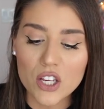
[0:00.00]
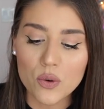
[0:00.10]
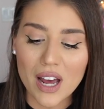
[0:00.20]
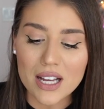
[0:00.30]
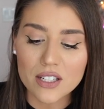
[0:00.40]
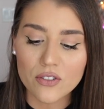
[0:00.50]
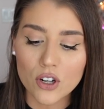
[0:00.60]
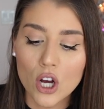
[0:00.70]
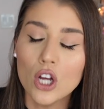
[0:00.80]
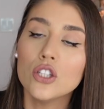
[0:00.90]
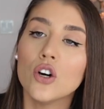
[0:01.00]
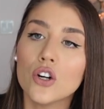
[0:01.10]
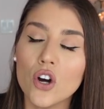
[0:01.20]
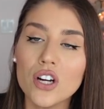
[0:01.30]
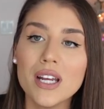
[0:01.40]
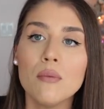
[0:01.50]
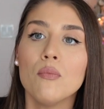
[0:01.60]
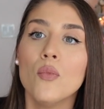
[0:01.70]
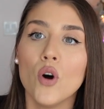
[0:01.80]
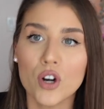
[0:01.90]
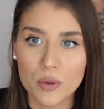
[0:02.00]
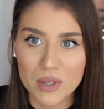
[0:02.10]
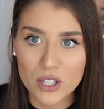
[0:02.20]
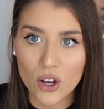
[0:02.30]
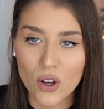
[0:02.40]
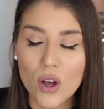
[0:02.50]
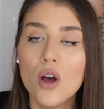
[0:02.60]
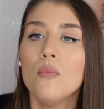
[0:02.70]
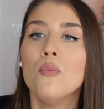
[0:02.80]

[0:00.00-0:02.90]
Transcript: you would ask for torrone morbido.